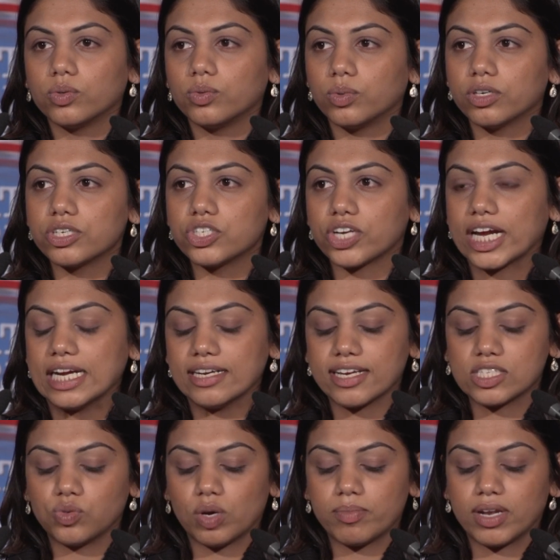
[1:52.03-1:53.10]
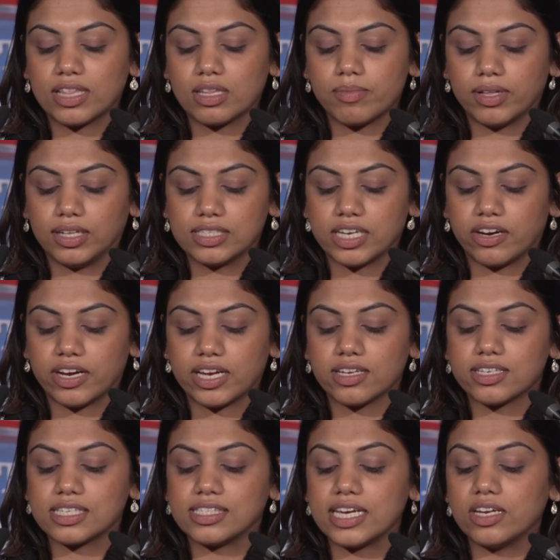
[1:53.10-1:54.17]
We're trained as women in the military
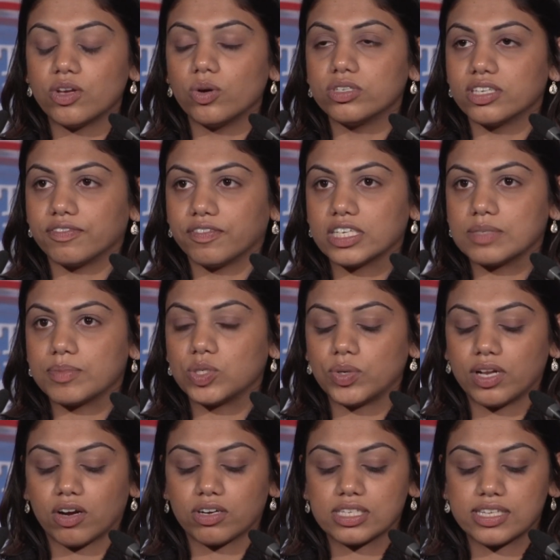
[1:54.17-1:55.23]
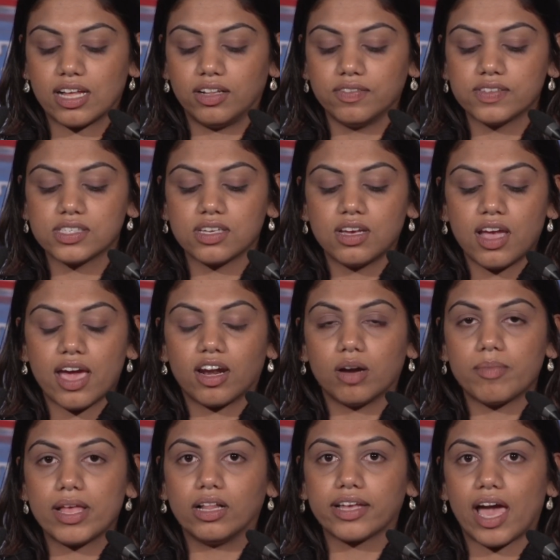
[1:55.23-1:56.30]
to see no difference between ourselves and
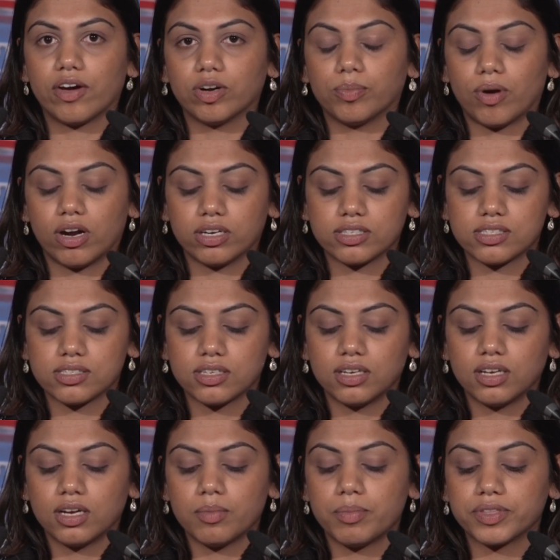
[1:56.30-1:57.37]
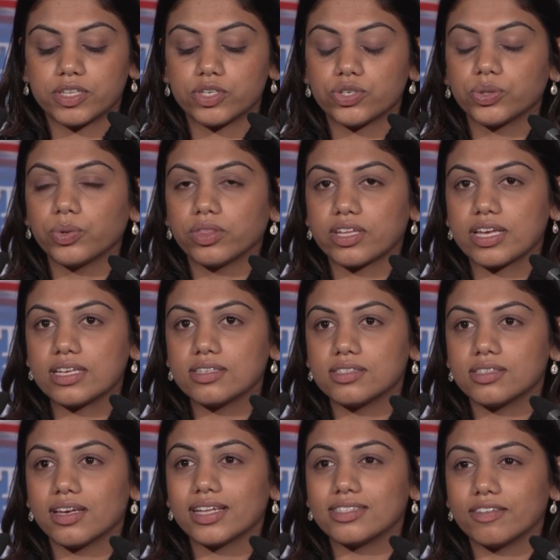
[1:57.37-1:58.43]
our male counterparts. But the truth
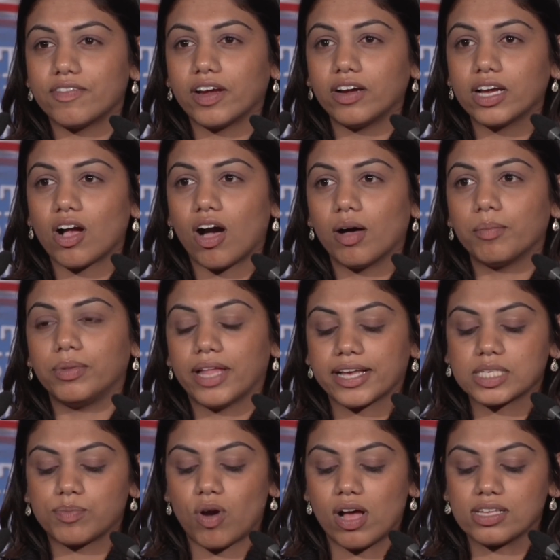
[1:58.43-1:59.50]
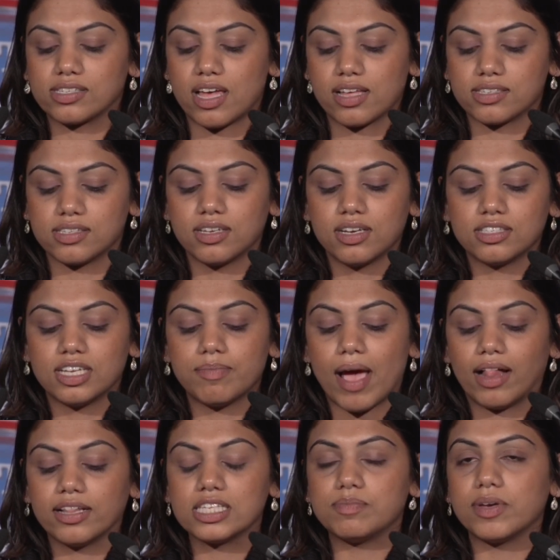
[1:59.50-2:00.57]
is, it's a very complex process to
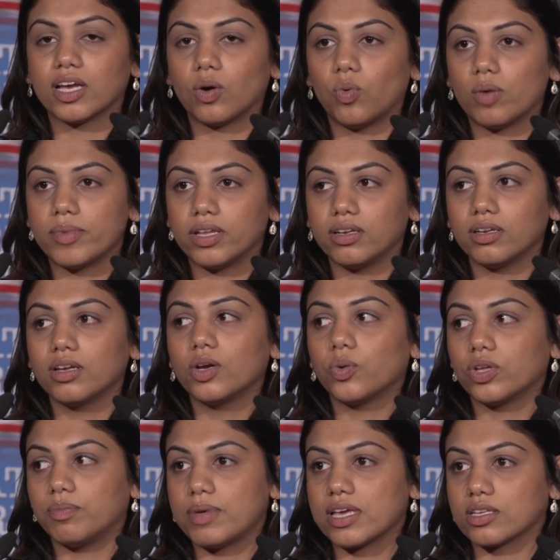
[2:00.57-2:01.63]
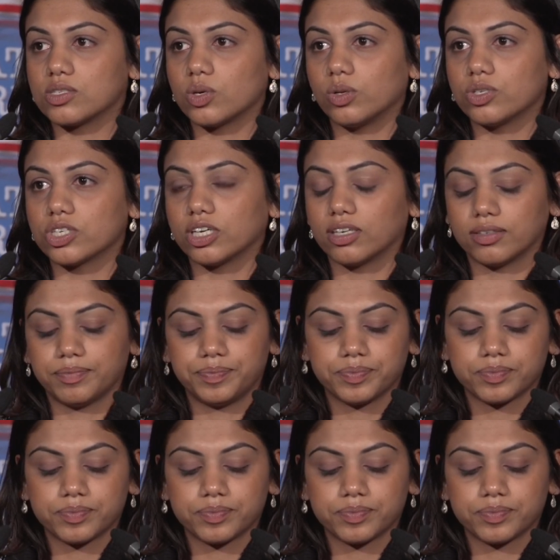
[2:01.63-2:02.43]
balance being a woman with being a soldier.